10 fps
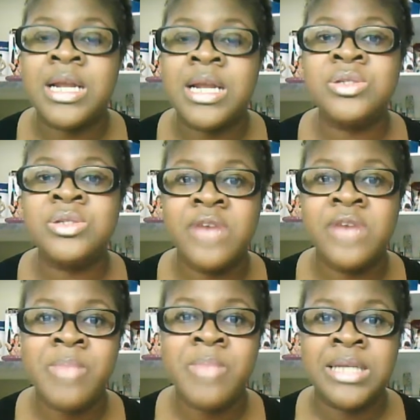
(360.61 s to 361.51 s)
and I do have
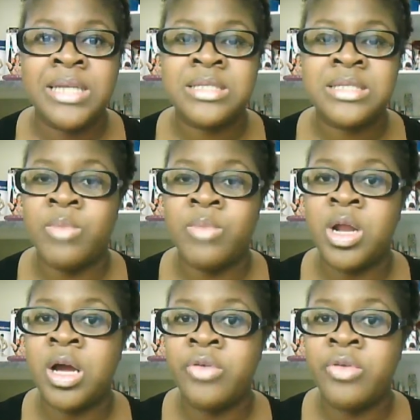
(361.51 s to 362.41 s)
some ideas that I'm going to
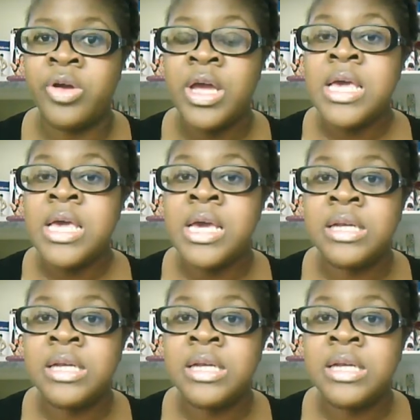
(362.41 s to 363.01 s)
cover in